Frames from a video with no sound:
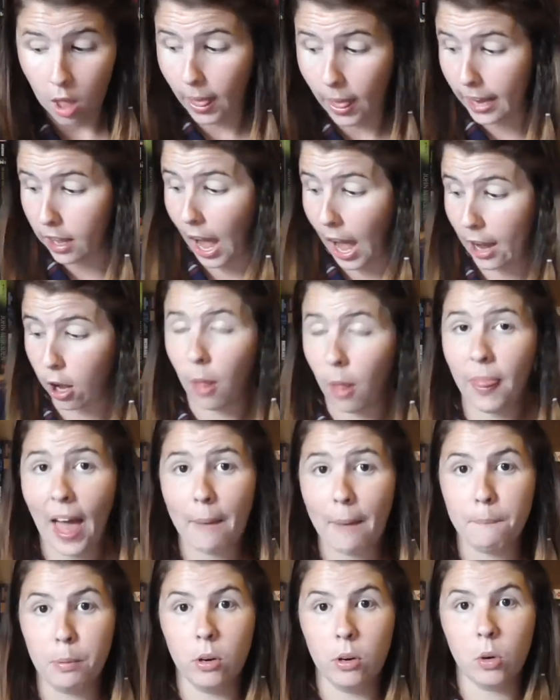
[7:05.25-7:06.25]
Like, I got
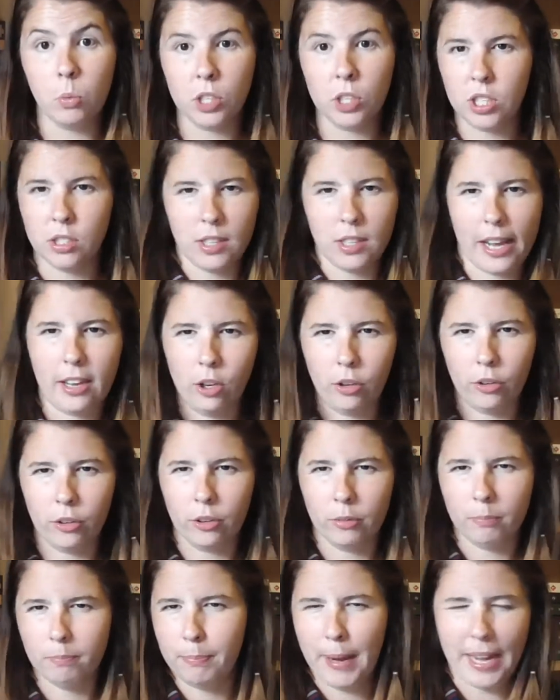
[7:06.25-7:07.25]
that book, which is like, you
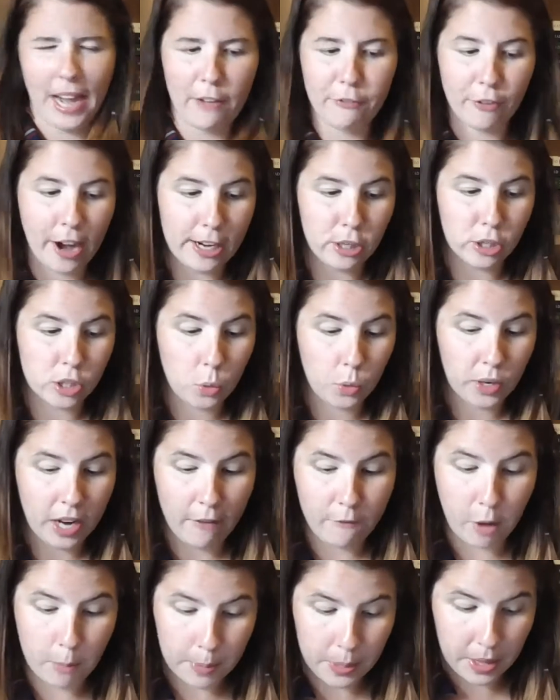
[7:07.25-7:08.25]
know, been out for ages or whatever.